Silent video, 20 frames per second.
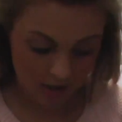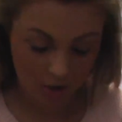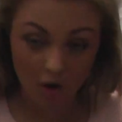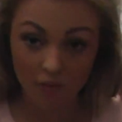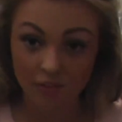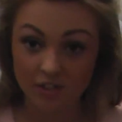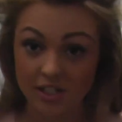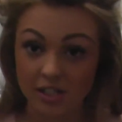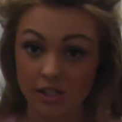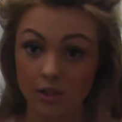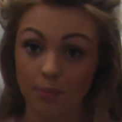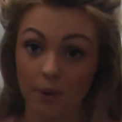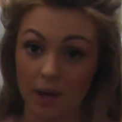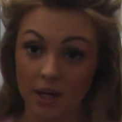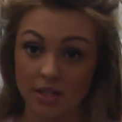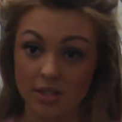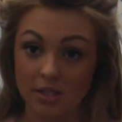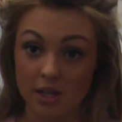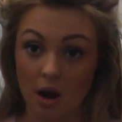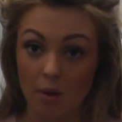Obviously it
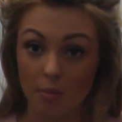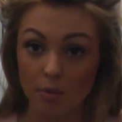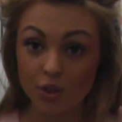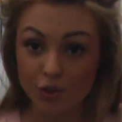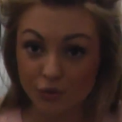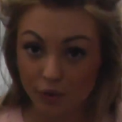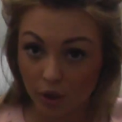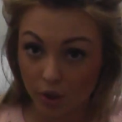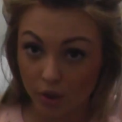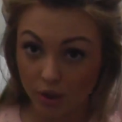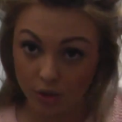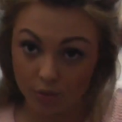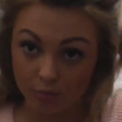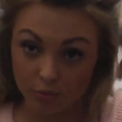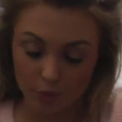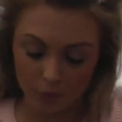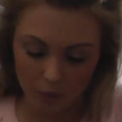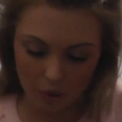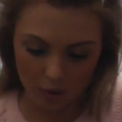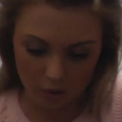depends how much volume
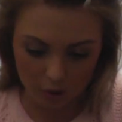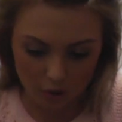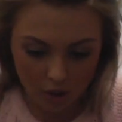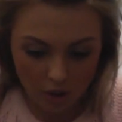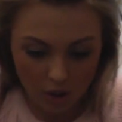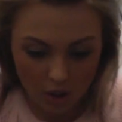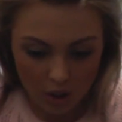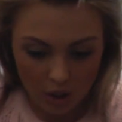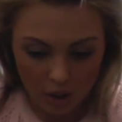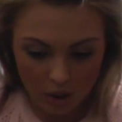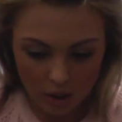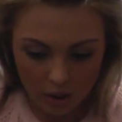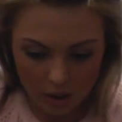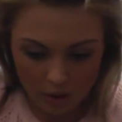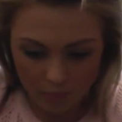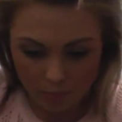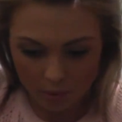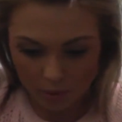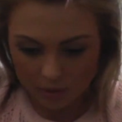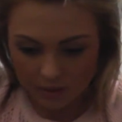you want, you can
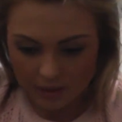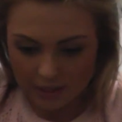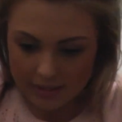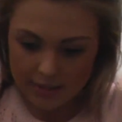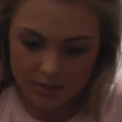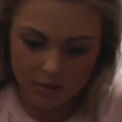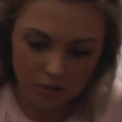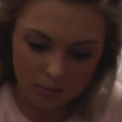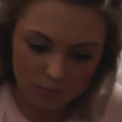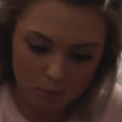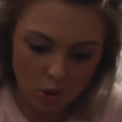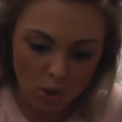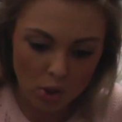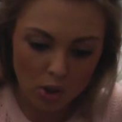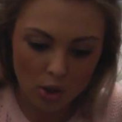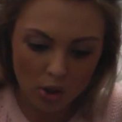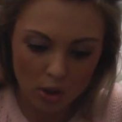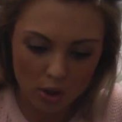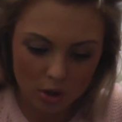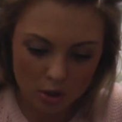put less or
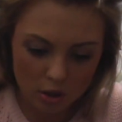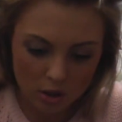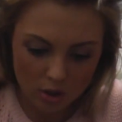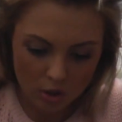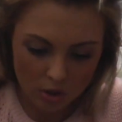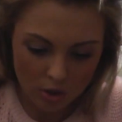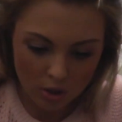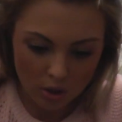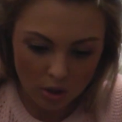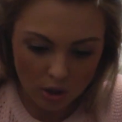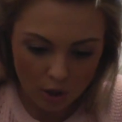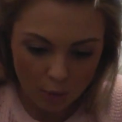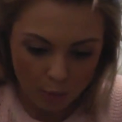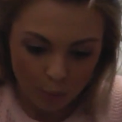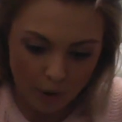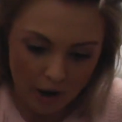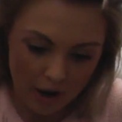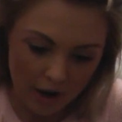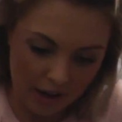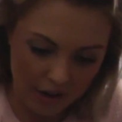more,
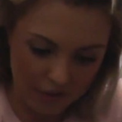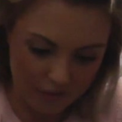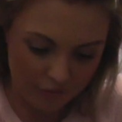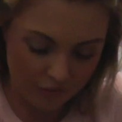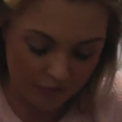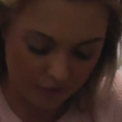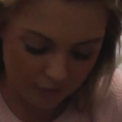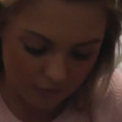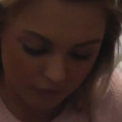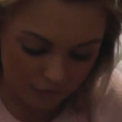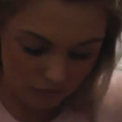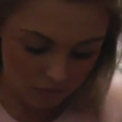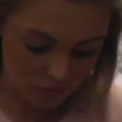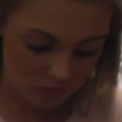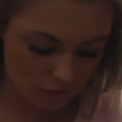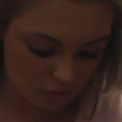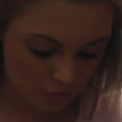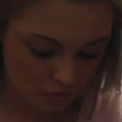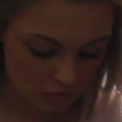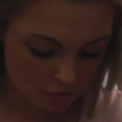but I have
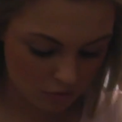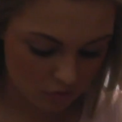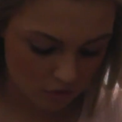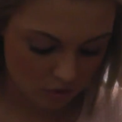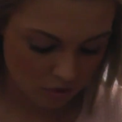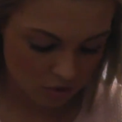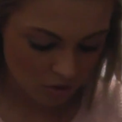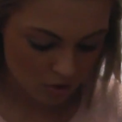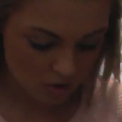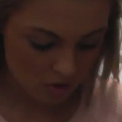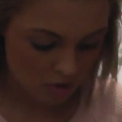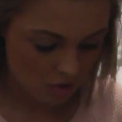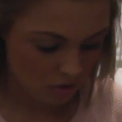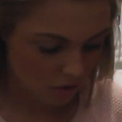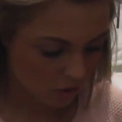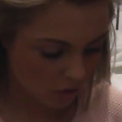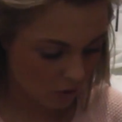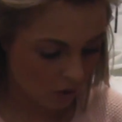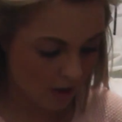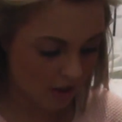
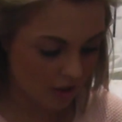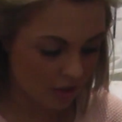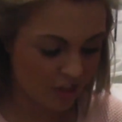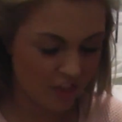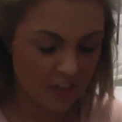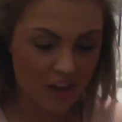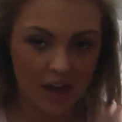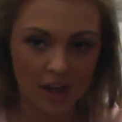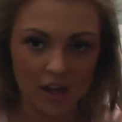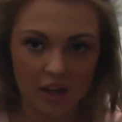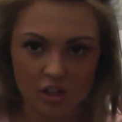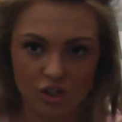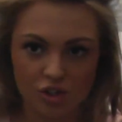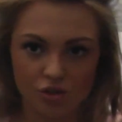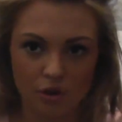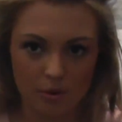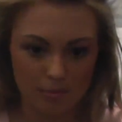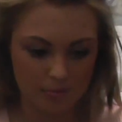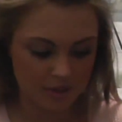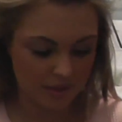quite thick
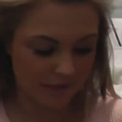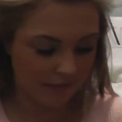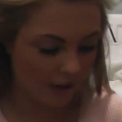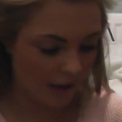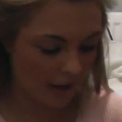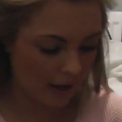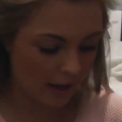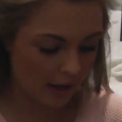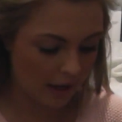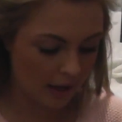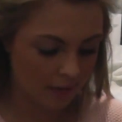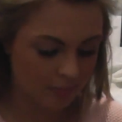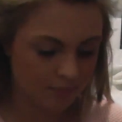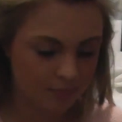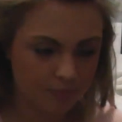strips of hair,